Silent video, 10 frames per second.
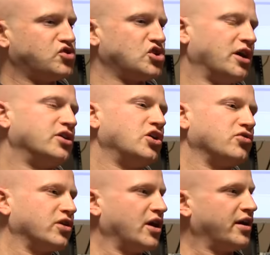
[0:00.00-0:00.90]

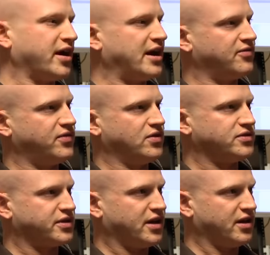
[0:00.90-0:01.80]
chunkier the gun kind of
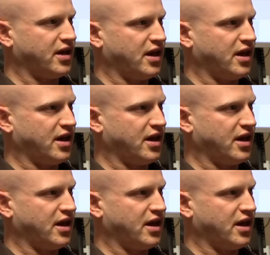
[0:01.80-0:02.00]
feels like.